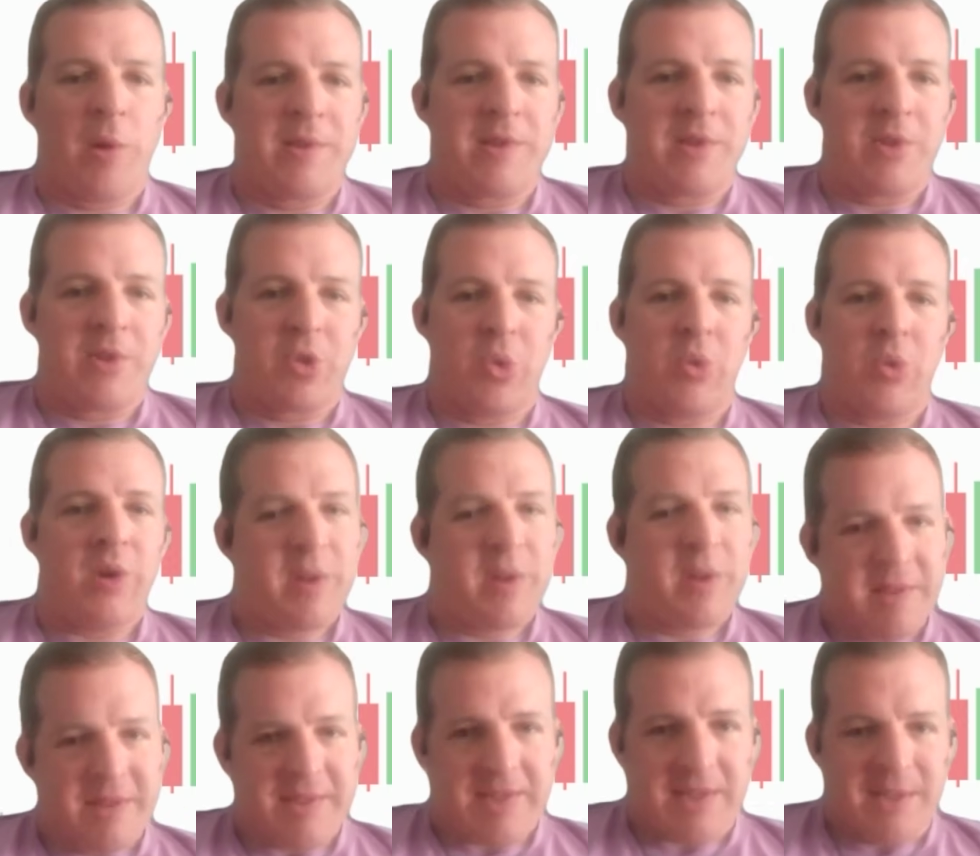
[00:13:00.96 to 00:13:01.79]
more as a
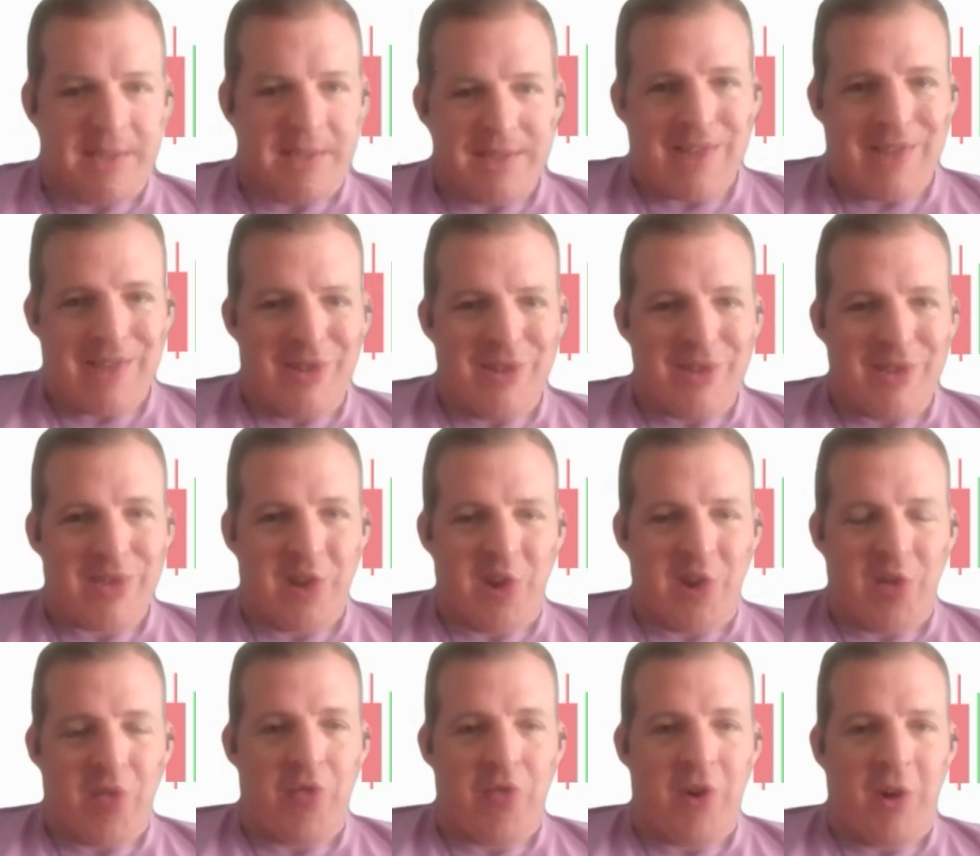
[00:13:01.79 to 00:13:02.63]
loyal assistant that's
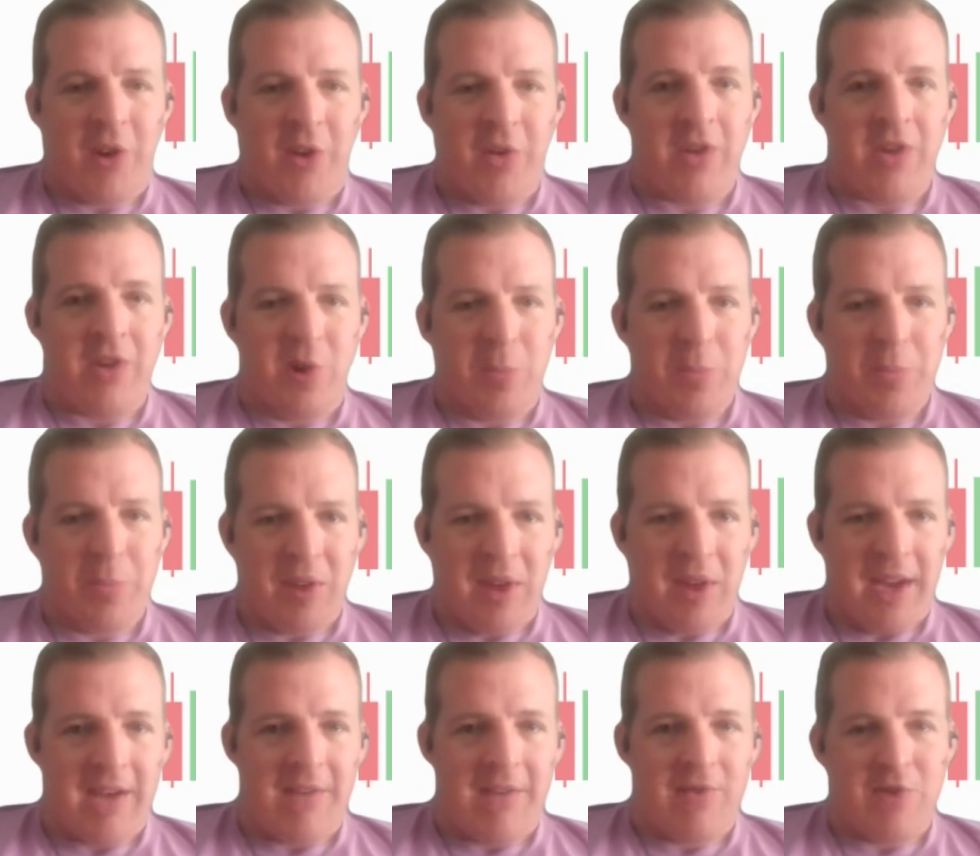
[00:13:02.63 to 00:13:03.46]
going to follow your
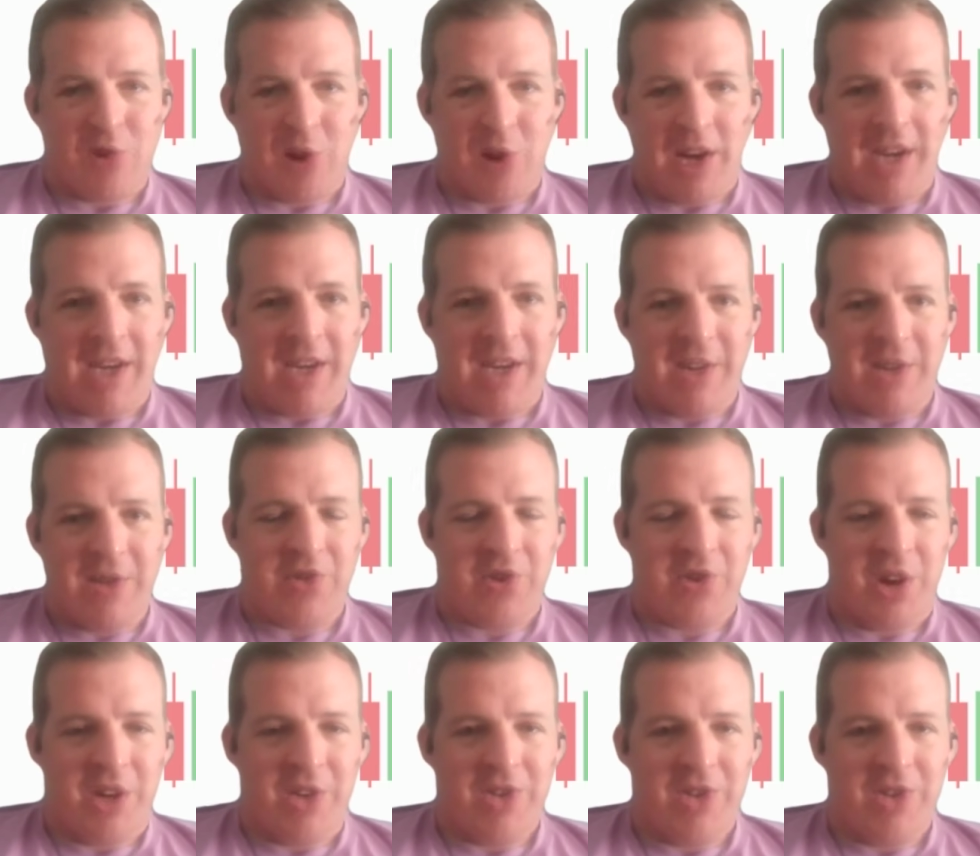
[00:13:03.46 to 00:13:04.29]
plan of trading